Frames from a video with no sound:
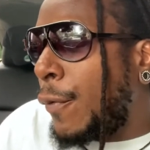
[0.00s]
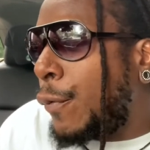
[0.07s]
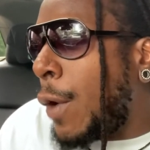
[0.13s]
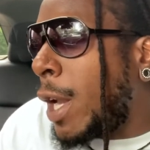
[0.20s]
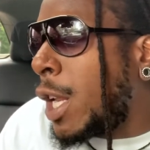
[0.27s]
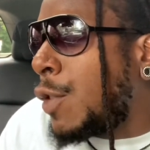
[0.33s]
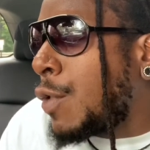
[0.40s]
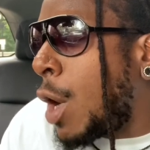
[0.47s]

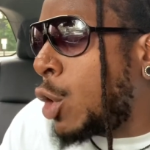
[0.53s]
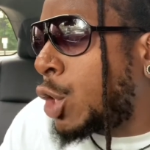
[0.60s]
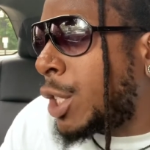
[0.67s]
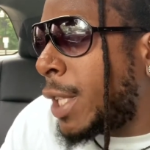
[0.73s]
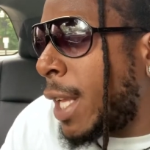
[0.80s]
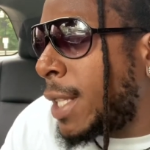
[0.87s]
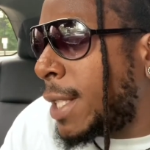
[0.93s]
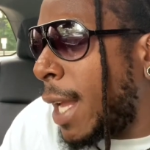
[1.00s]
Freddie Roach
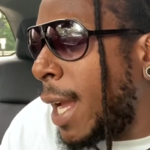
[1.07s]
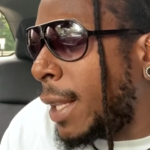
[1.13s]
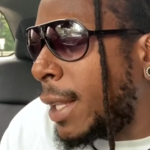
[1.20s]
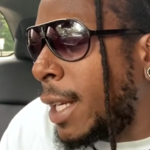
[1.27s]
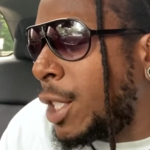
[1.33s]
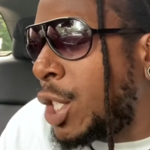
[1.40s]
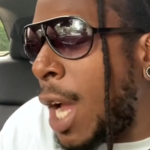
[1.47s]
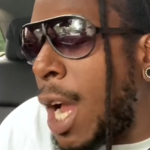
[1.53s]
thinks
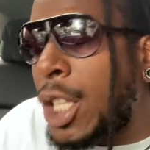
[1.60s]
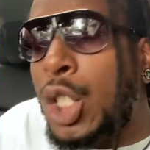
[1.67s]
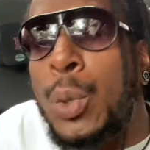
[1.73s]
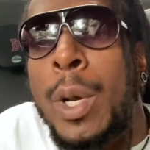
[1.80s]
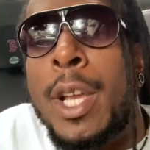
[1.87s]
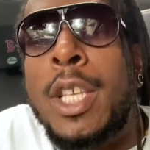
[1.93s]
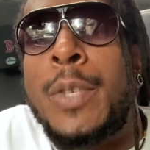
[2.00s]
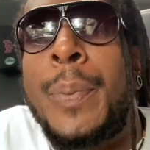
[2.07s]
Anthony
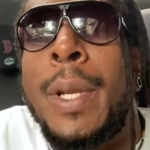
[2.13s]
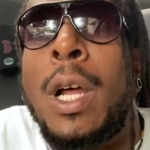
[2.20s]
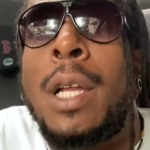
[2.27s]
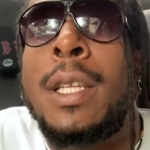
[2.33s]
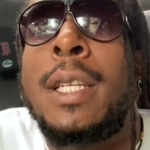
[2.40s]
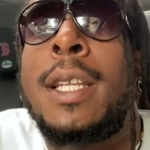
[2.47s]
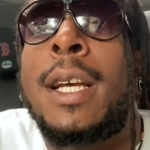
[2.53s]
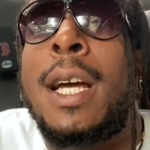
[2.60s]
Joshua has been
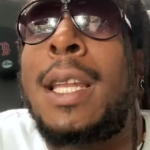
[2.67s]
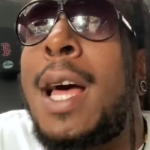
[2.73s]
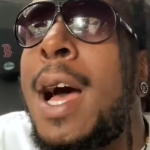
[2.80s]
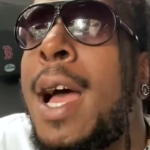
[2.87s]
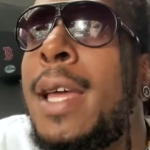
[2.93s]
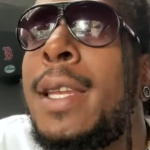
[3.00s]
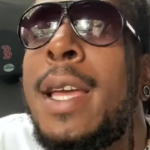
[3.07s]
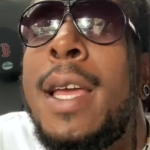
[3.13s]
on the
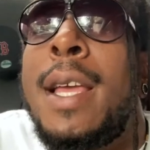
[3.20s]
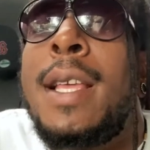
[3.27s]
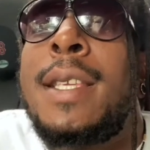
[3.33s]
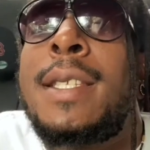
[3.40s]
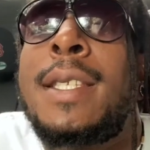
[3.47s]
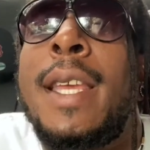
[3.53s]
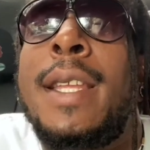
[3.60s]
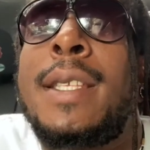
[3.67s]
decline
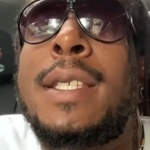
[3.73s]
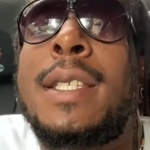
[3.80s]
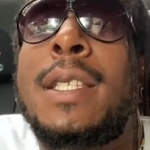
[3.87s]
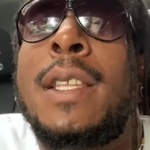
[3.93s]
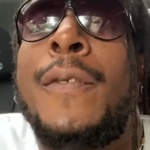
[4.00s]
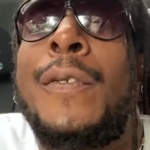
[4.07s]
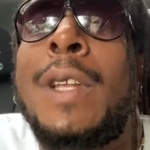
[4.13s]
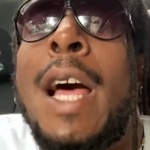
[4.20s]
since
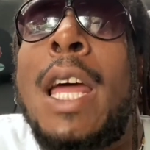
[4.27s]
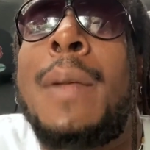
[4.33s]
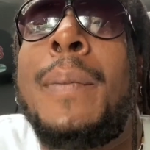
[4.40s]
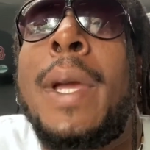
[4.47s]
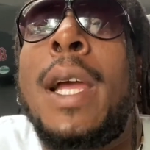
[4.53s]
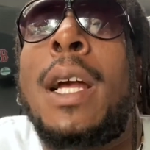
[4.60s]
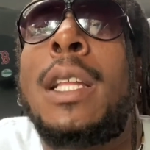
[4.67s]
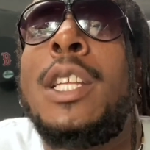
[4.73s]
the
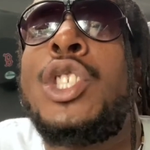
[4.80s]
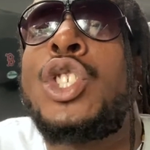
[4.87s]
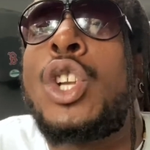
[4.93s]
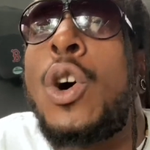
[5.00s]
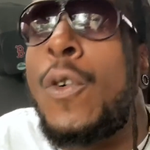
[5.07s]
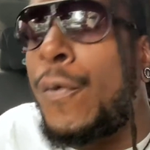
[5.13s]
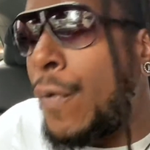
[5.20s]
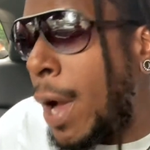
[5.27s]
Vladimir
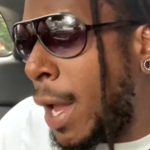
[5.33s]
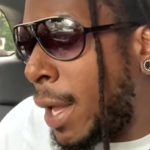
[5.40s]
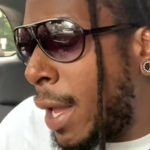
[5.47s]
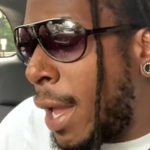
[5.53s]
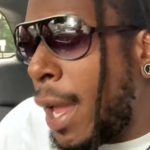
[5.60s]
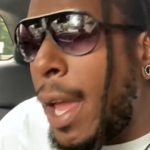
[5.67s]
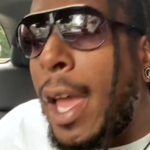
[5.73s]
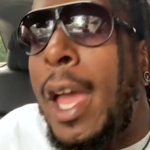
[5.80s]
Klitschko fight.
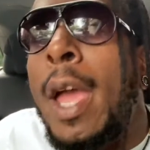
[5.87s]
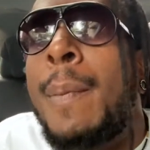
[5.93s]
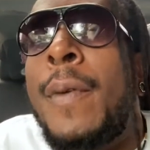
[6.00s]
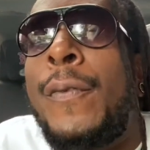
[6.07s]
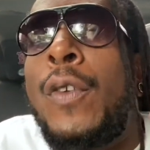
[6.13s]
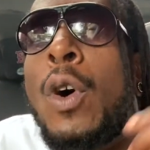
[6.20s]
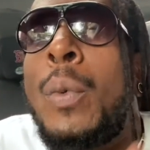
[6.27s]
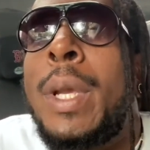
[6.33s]
Hey,
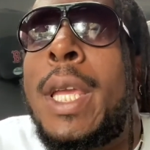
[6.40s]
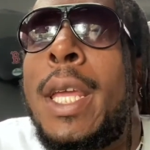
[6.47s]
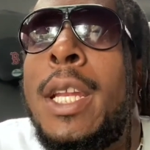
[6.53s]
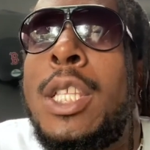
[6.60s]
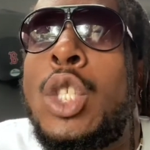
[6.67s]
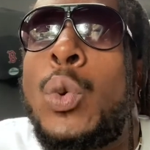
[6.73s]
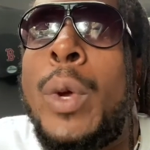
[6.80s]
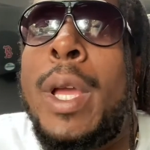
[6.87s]
before we get
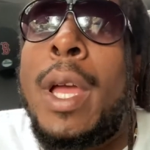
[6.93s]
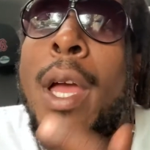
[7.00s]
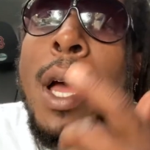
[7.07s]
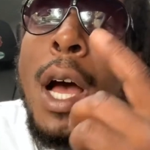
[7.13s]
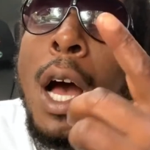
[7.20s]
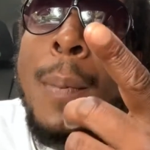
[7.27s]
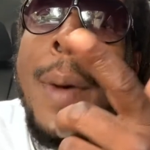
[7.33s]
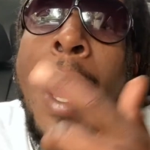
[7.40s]
into it,
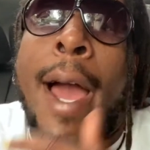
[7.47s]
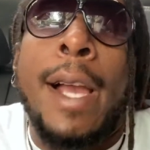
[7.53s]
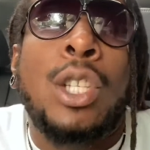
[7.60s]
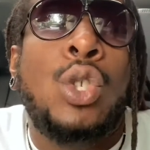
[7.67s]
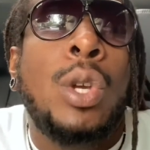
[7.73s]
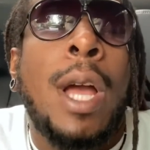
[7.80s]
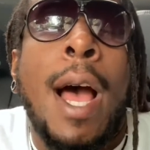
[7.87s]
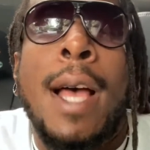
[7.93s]
I'm going to
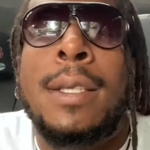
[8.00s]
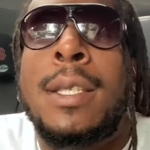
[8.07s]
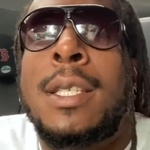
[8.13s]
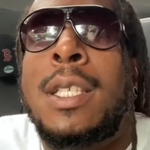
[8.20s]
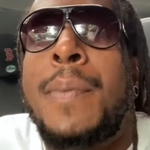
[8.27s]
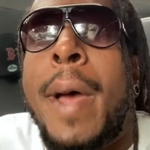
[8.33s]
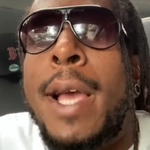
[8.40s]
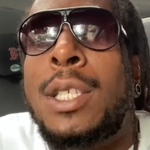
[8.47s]
ask you guys to
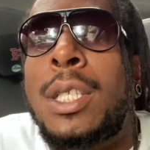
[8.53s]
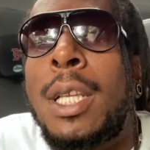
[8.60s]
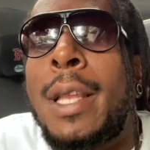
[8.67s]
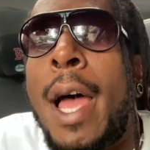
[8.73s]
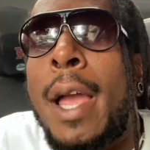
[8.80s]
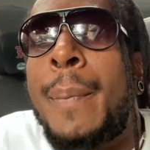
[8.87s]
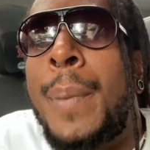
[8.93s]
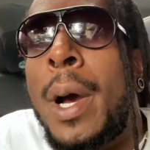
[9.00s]
smash the
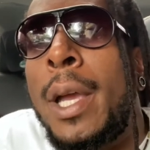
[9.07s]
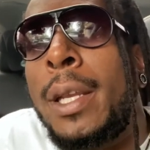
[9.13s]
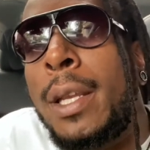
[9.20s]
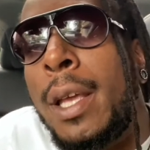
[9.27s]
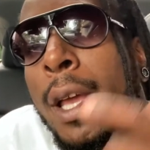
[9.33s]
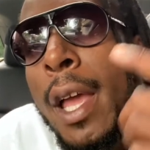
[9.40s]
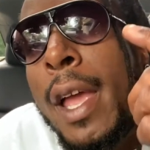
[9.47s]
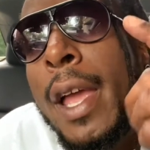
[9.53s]
like
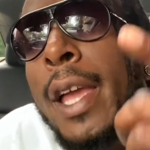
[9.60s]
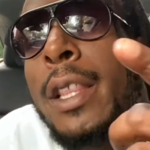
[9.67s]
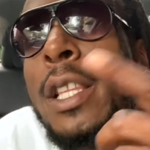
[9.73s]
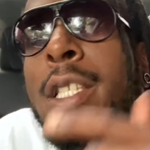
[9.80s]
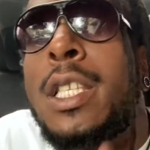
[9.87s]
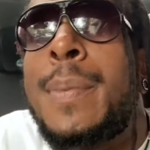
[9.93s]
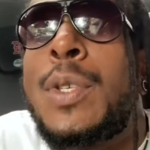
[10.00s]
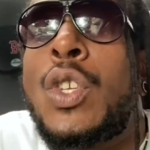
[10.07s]
button, hit
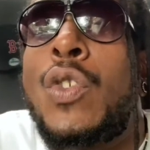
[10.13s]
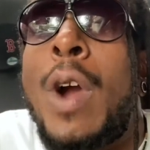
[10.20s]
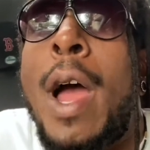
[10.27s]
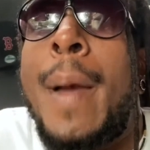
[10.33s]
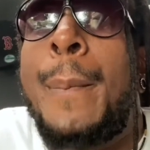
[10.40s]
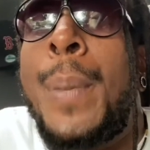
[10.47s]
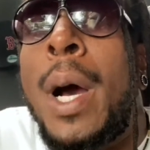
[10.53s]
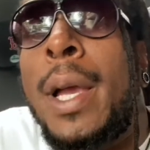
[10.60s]
the
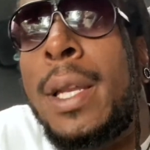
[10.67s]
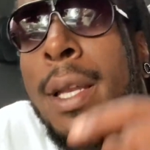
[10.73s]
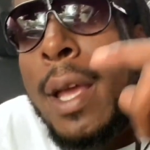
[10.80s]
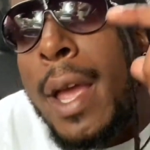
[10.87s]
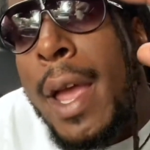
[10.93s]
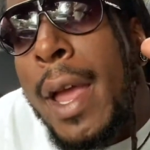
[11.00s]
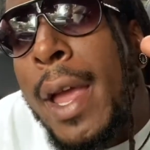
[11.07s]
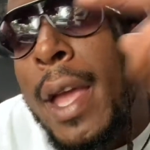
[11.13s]
subscribe button,
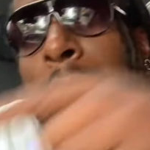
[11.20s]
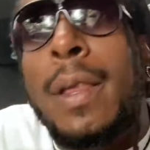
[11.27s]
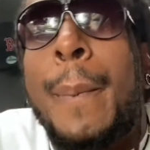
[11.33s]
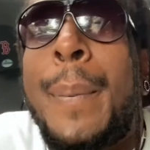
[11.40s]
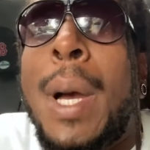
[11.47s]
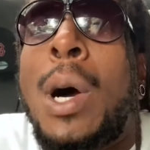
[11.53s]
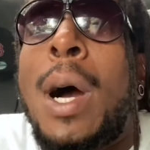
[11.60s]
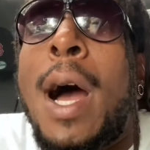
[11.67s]
hit the
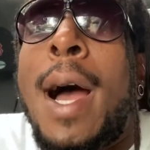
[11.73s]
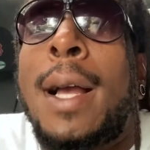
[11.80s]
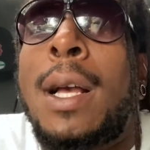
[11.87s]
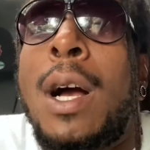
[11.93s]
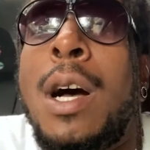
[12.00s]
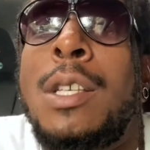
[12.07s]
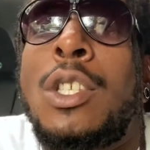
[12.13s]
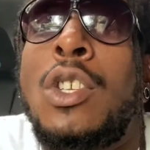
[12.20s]
bell
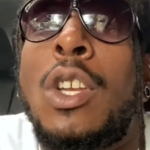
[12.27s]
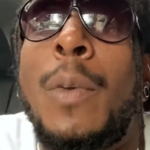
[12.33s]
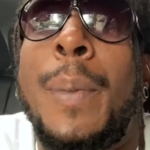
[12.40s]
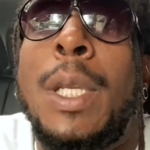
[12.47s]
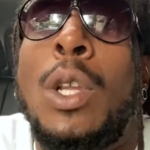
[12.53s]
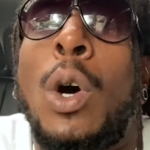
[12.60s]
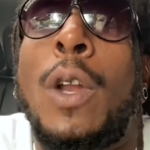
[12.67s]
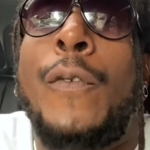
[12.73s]
icon so you can
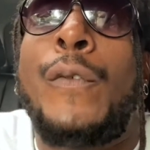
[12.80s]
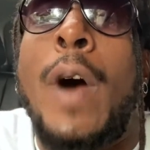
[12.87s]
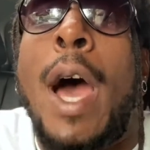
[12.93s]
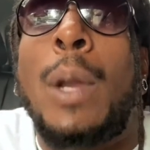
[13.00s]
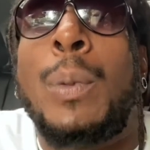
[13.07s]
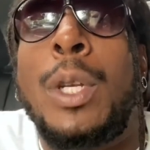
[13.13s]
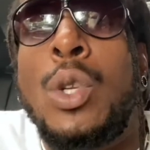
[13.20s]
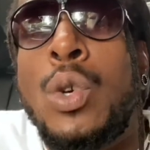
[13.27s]
be
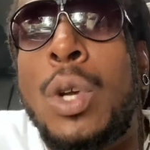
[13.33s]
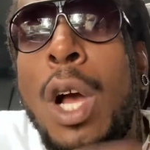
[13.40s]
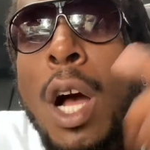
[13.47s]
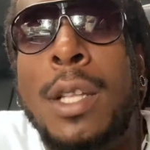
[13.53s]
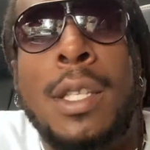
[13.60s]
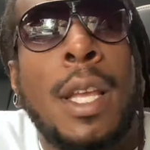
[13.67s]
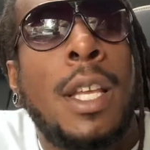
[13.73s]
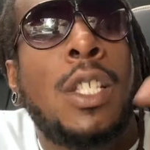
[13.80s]
notified when new
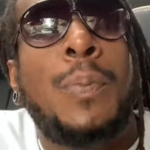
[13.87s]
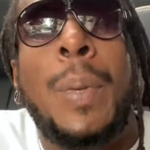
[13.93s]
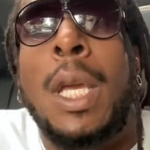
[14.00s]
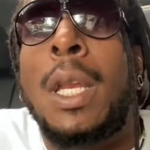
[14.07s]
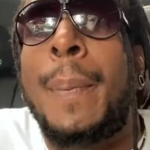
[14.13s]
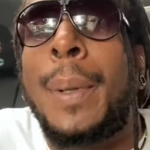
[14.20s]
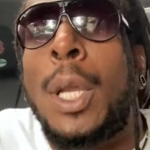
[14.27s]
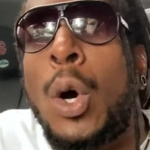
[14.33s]
content is
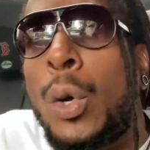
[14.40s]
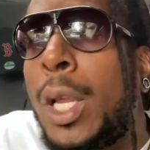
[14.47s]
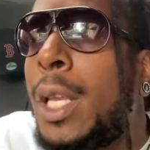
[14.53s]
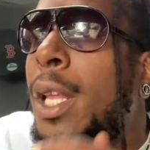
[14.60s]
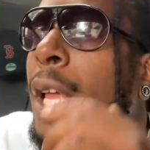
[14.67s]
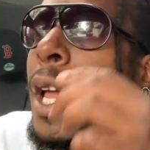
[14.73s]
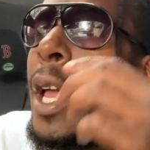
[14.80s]
being uploaded,